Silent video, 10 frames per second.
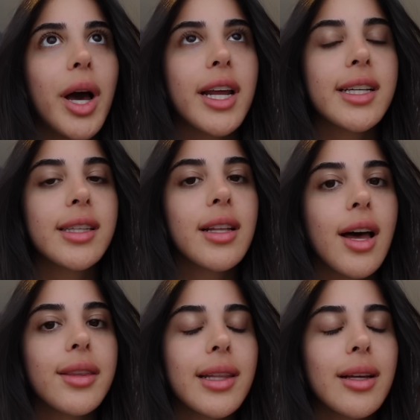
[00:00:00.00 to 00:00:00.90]
and I still
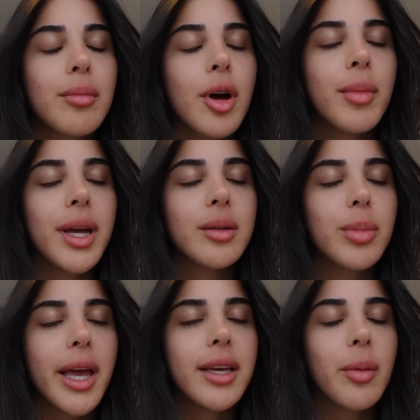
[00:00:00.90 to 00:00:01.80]
had The Little Mermaid
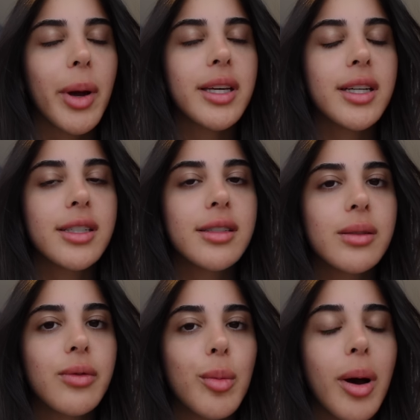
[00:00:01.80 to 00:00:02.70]
playing in my
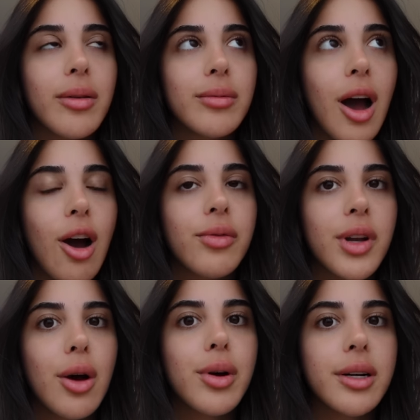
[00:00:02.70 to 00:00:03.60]
ears for about half
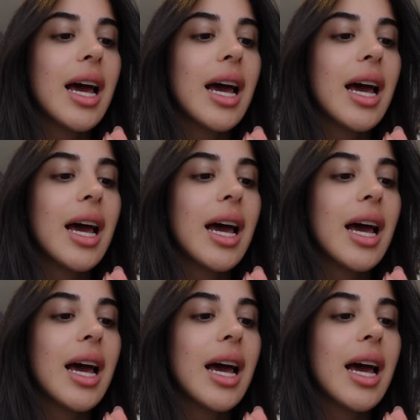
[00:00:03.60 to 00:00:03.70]
an hour.